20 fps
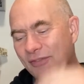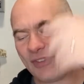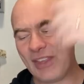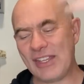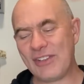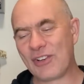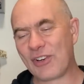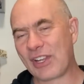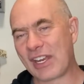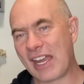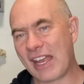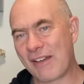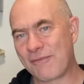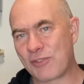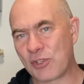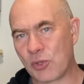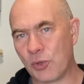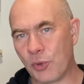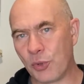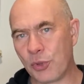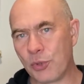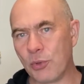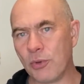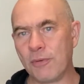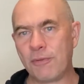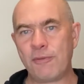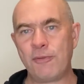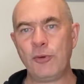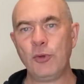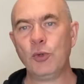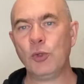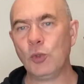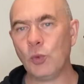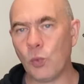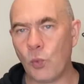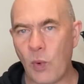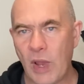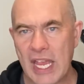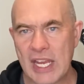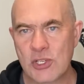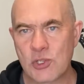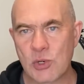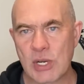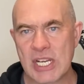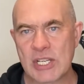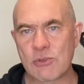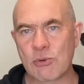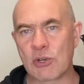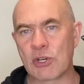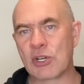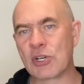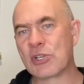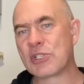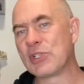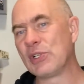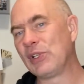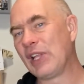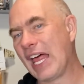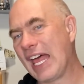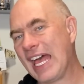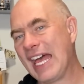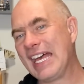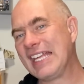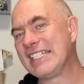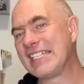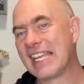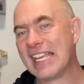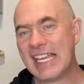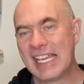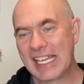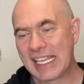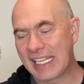Then they're going to have to go through a full wet dress rehearsal and